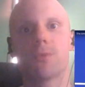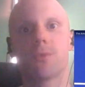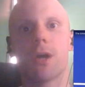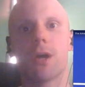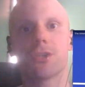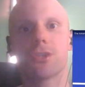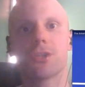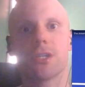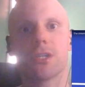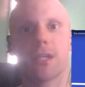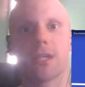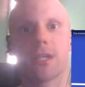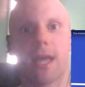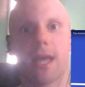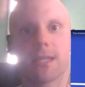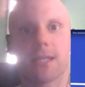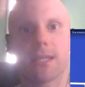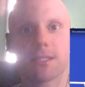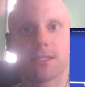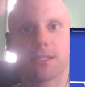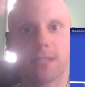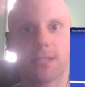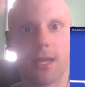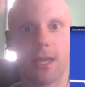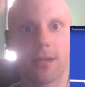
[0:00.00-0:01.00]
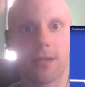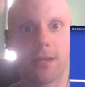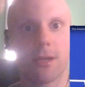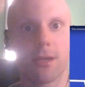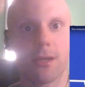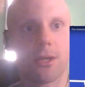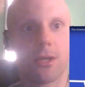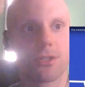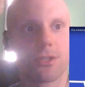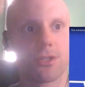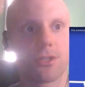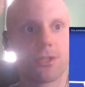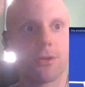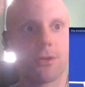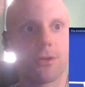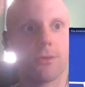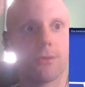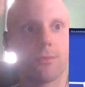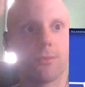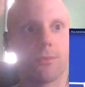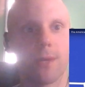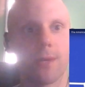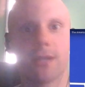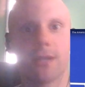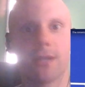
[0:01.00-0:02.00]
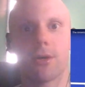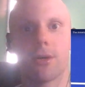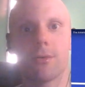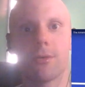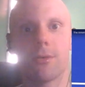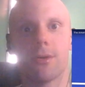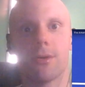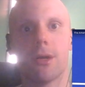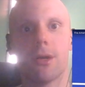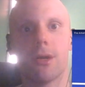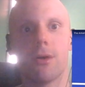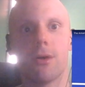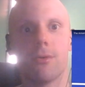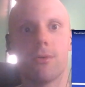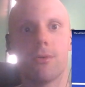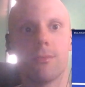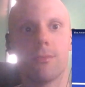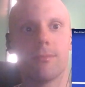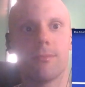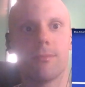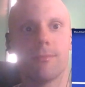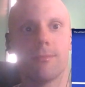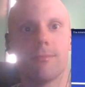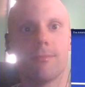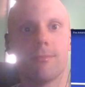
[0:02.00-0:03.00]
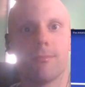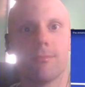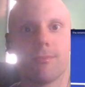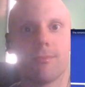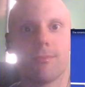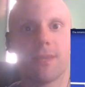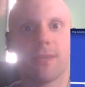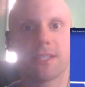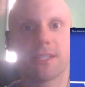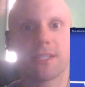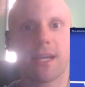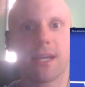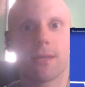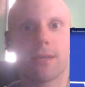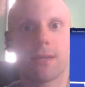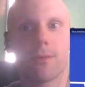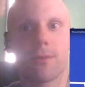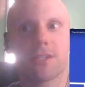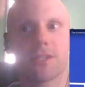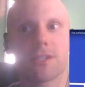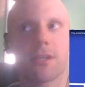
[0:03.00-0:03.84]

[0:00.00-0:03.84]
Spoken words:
Washington has said. So we don't know exactly what he